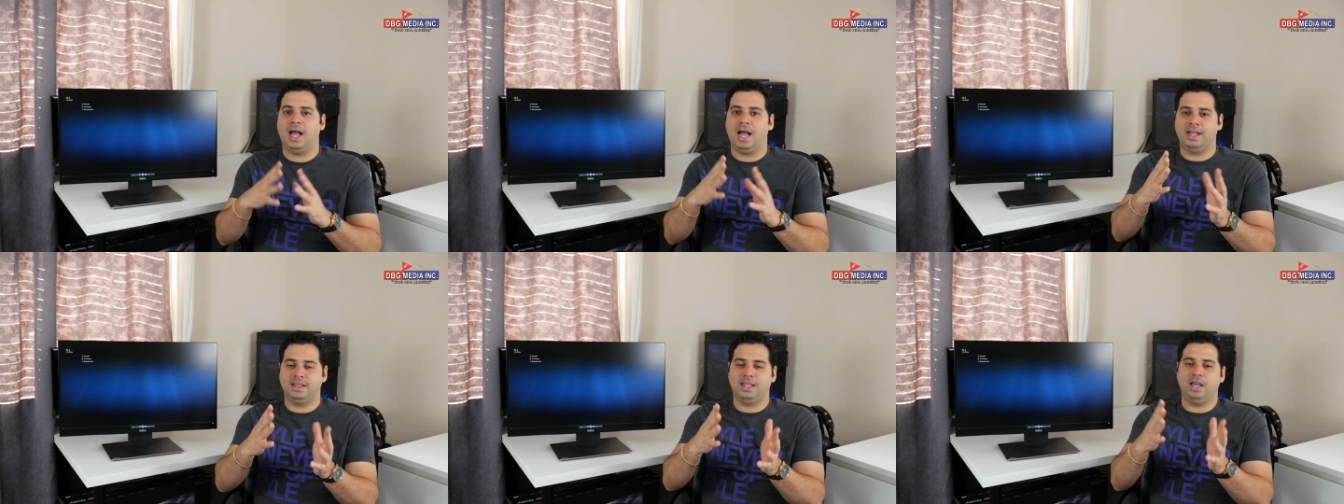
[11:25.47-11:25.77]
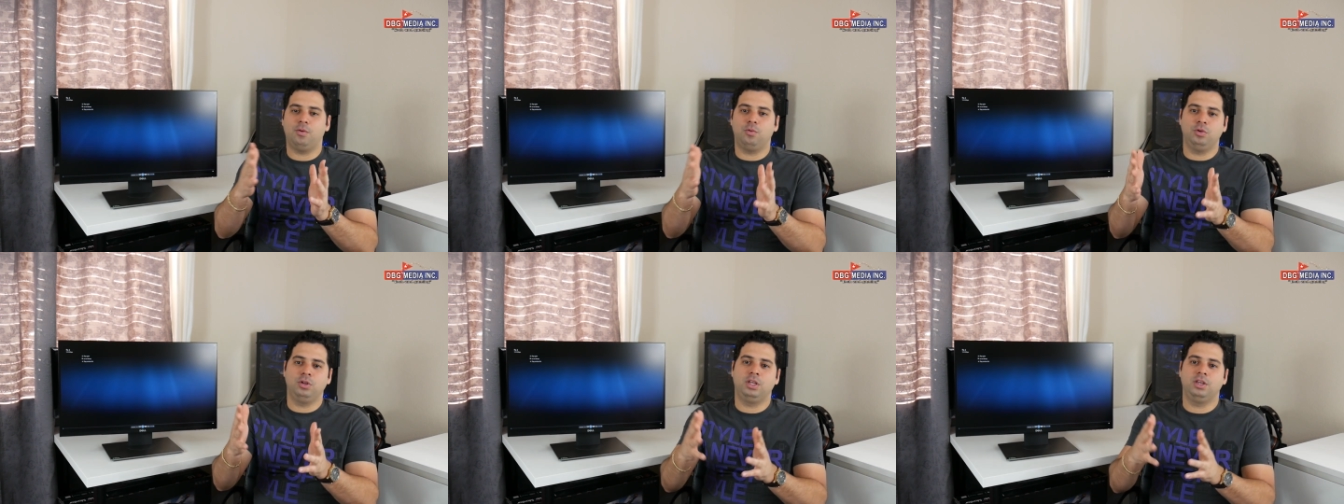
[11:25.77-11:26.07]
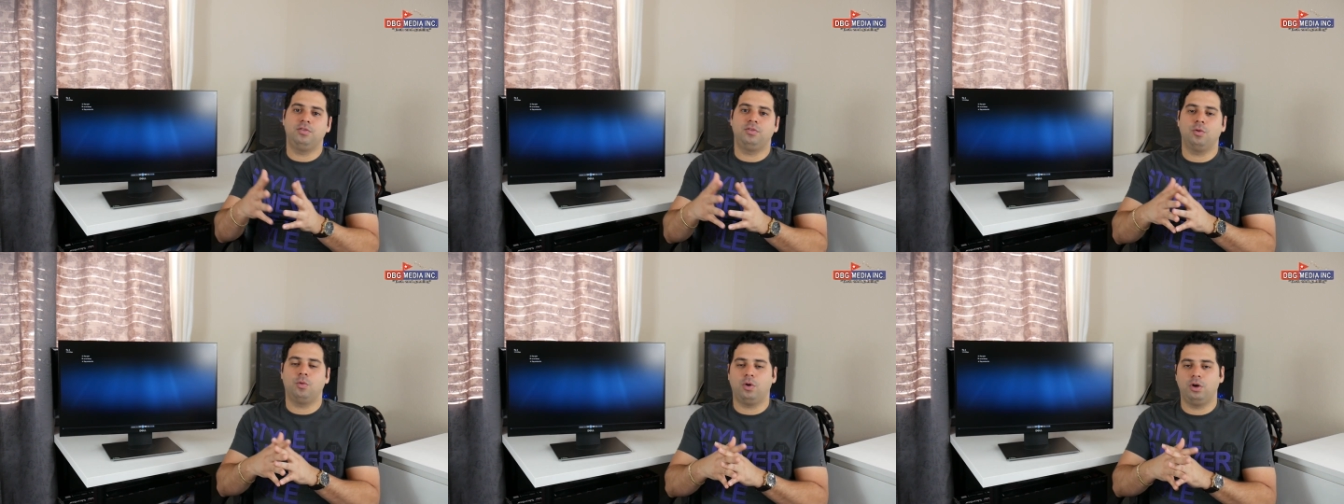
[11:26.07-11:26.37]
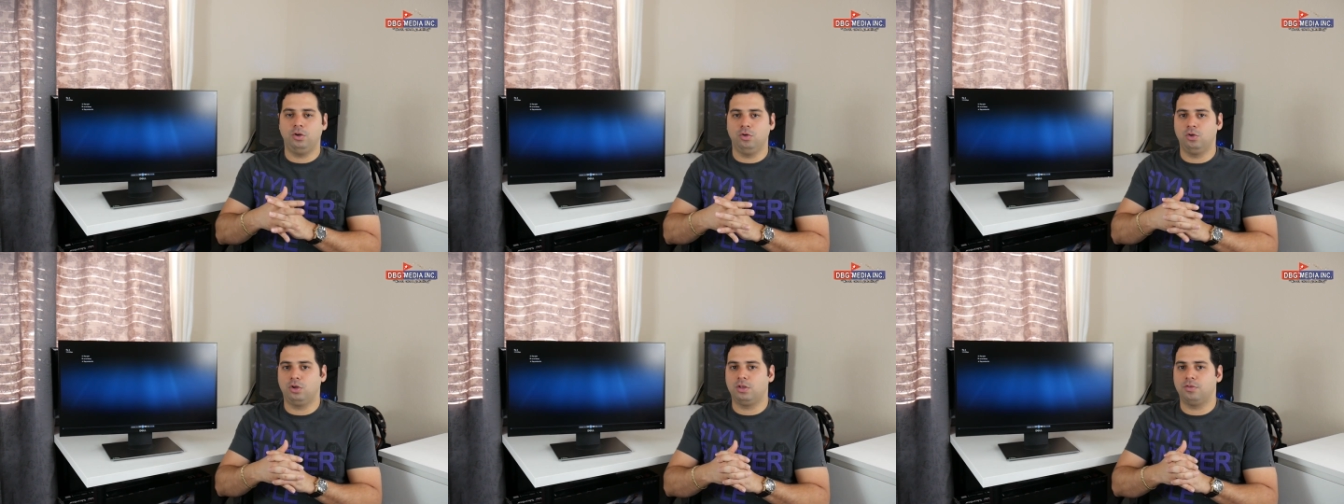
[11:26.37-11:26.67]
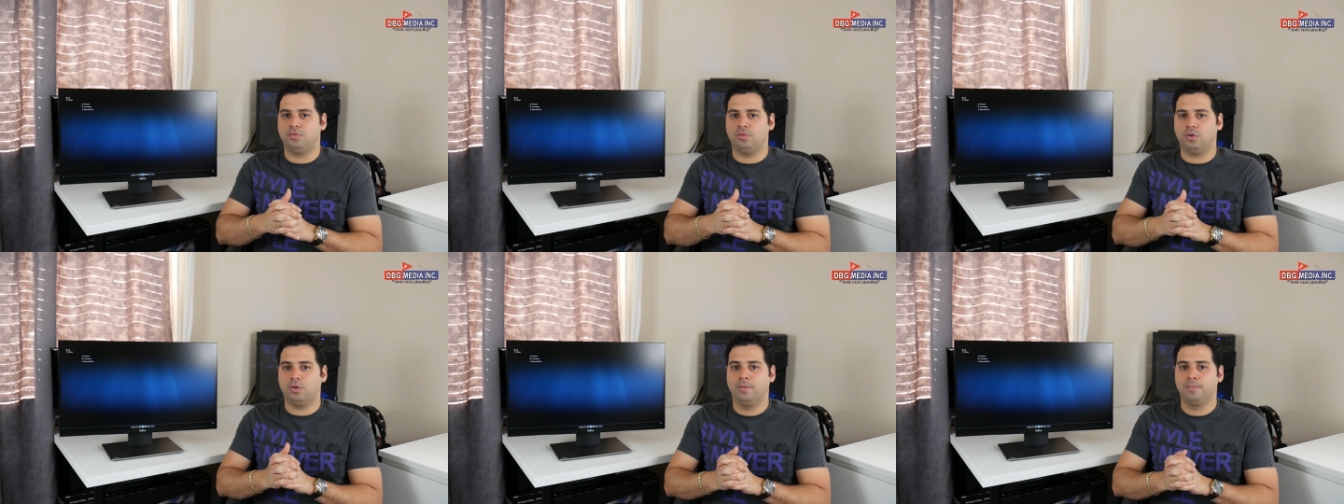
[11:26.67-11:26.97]
and that will give you what you're
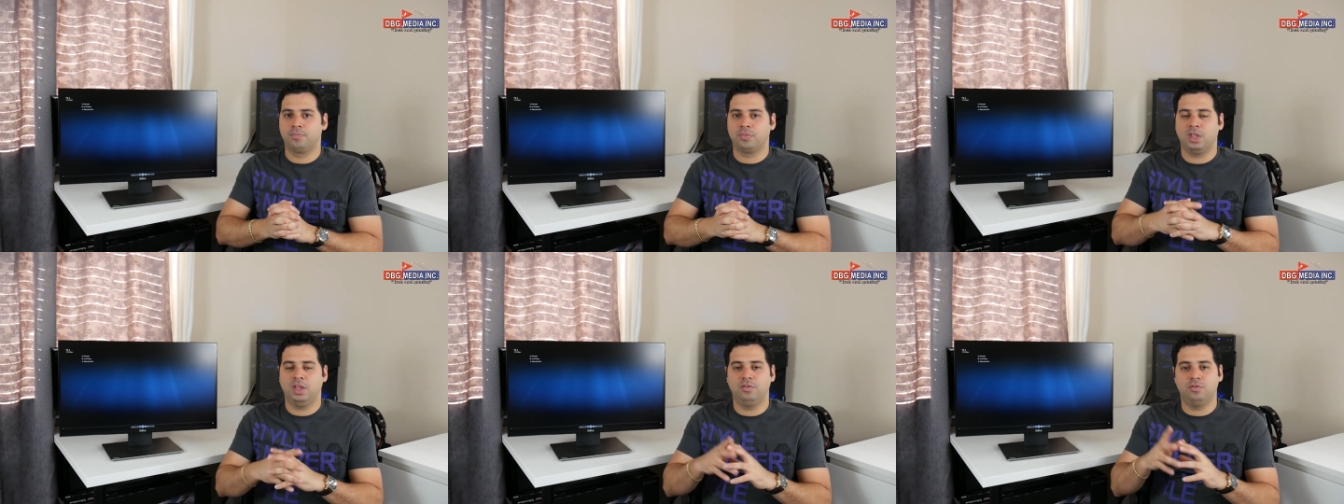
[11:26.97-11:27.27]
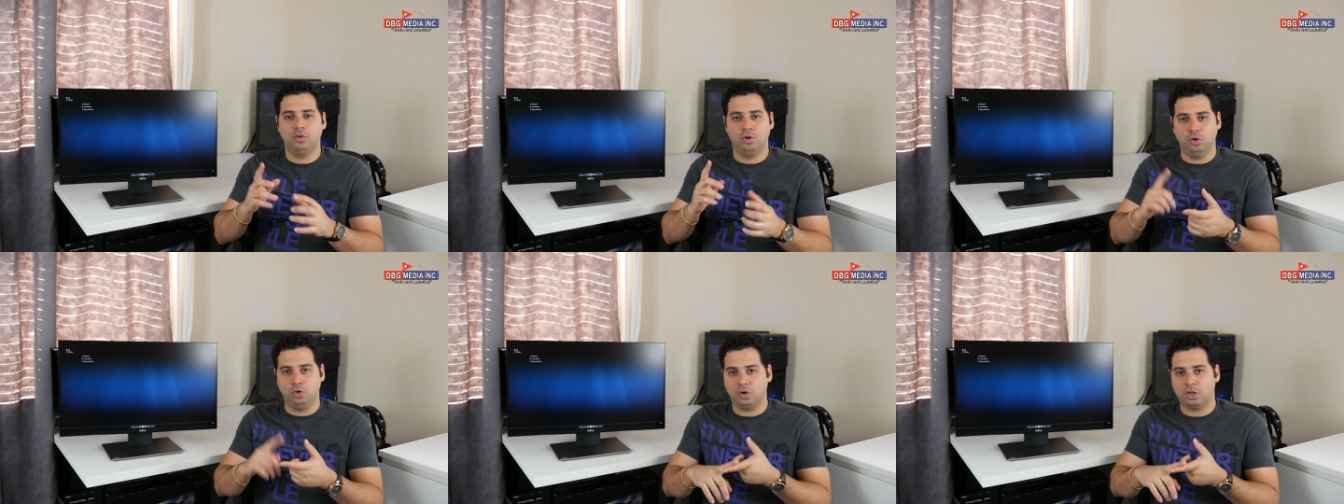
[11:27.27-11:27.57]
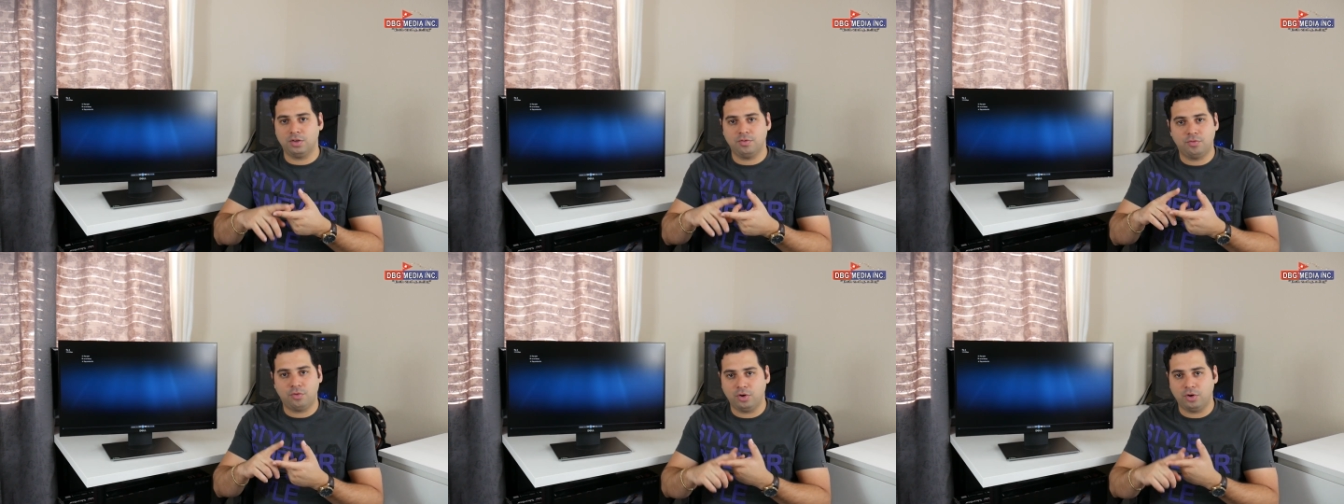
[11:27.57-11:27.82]
looking for. If you're looking